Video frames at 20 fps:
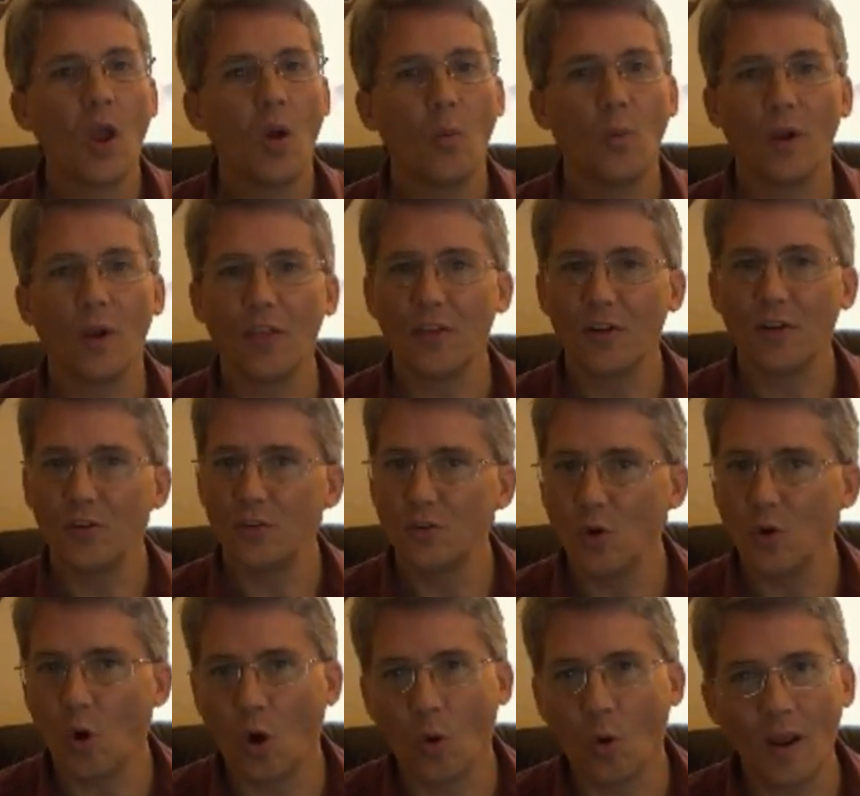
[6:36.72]
with
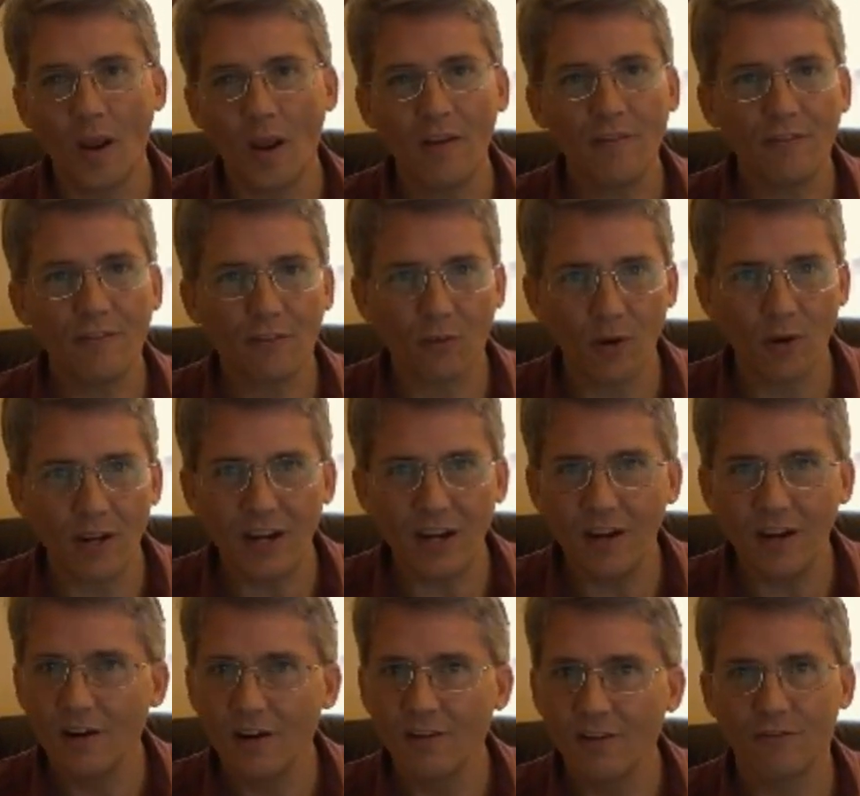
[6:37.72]
Norway
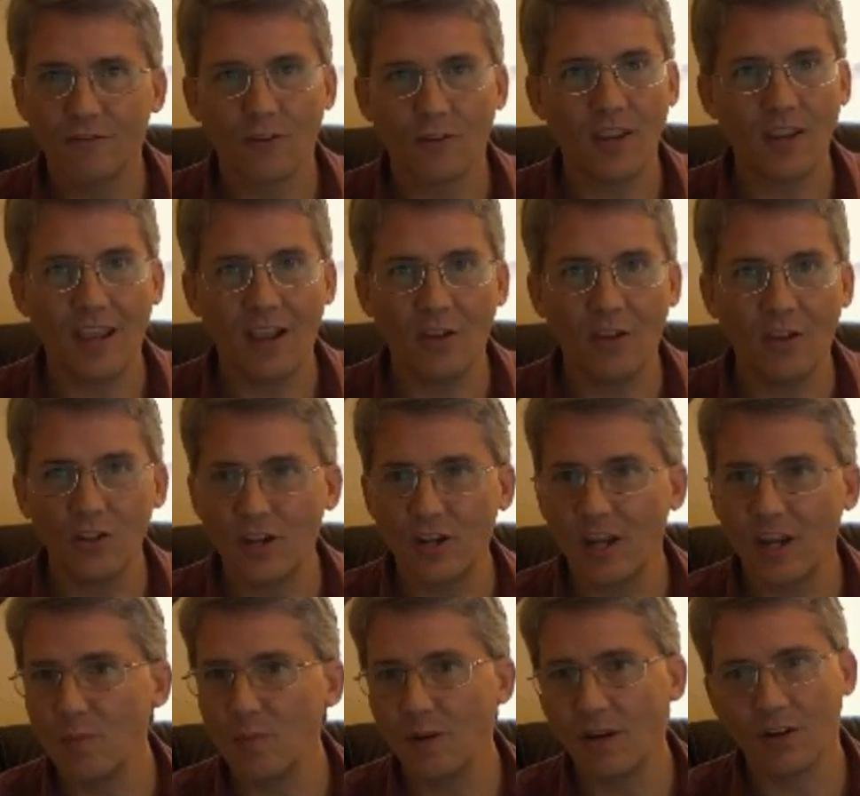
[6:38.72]
free for the English
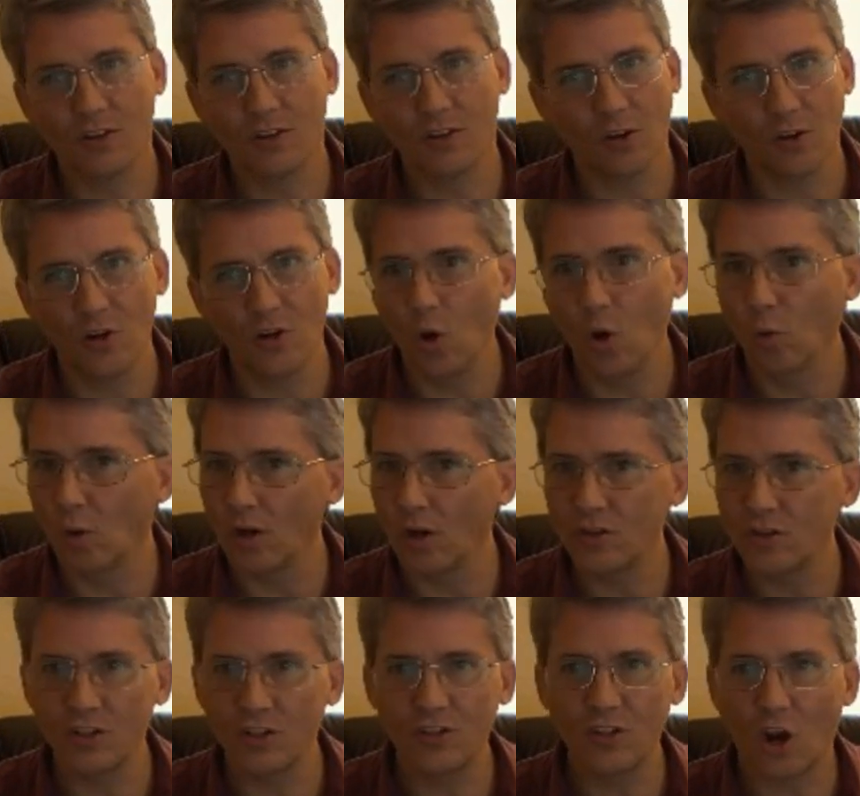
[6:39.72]
taken because there are no
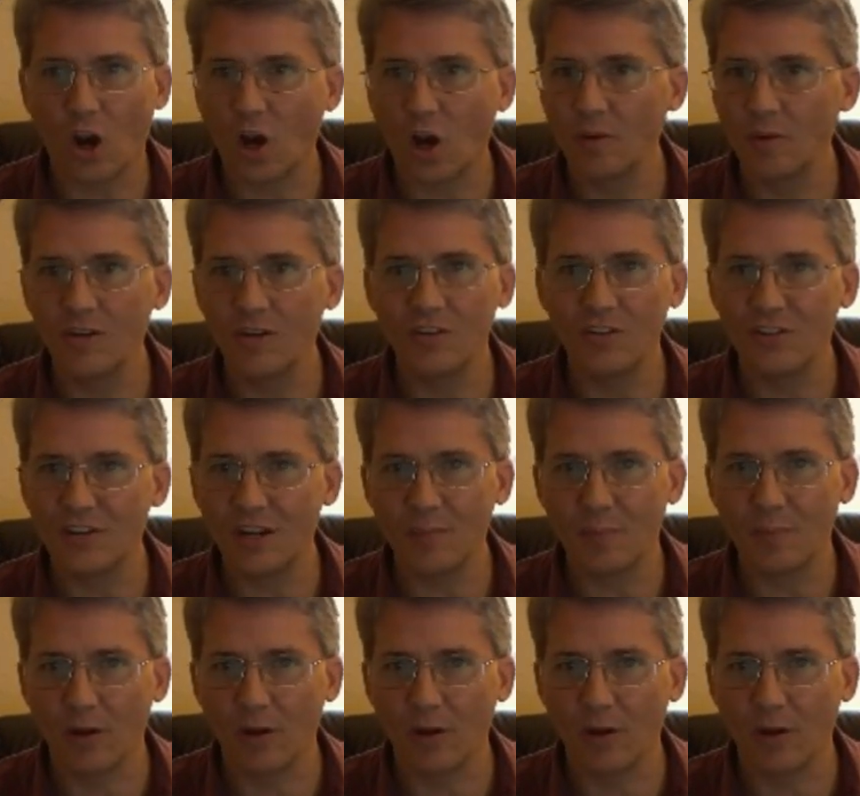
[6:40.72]
Russian armies in St.